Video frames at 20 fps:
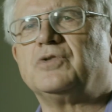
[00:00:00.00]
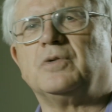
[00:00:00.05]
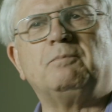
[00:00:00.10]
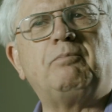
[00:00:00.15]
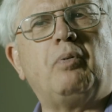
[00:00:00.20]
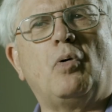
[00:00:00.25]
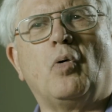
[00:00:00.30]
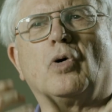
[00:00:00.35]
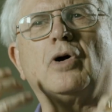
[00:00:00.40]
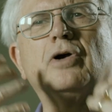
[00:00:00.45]
are
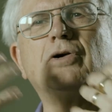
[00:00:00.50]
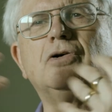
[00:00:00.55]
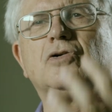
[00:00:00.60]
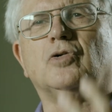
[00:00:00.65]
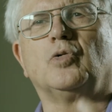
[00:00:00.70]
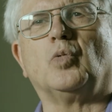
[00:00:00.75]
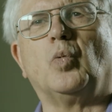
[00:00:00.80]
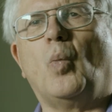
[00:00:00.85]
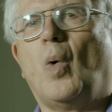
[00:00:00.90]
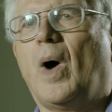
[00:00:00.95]
important
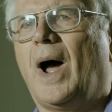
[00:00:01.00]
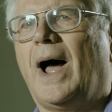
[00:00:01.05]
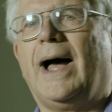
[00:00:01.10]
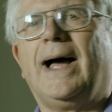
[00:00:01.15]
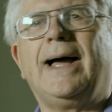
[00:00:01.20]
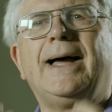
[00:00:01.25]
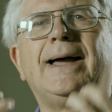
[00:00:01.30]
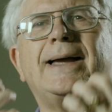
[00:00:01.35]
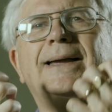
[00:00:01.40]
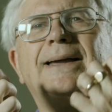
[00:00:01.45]
or
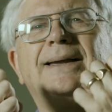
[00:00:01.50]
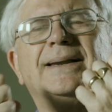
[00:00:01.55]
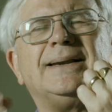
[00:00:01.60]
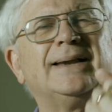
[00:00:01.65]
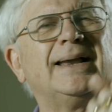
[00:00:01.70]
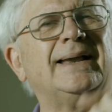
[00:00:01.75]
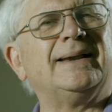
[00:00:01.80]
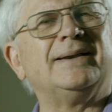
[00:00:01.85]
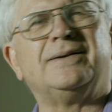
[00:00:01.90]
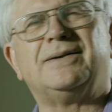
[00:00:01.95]
why,
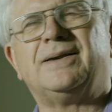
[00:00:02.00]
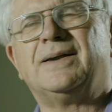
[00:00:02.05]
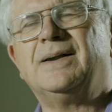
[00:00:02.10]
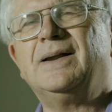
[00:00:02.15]
and